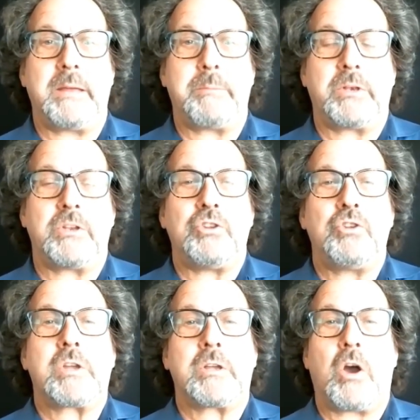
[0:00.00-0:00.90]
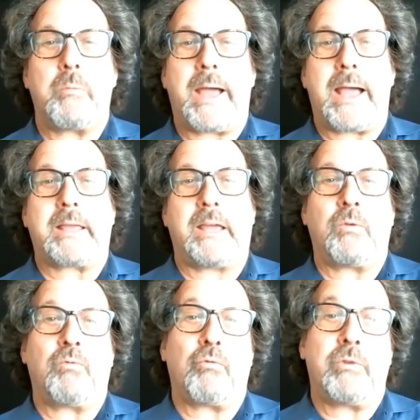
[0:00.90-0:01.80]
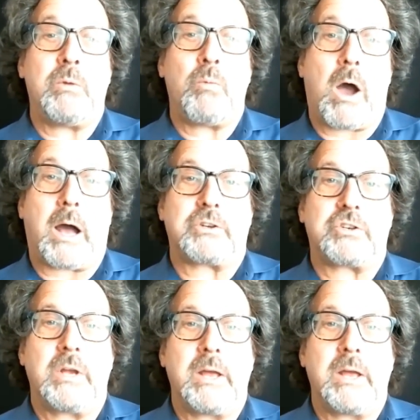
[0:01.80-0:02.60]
but you can go back and rewatch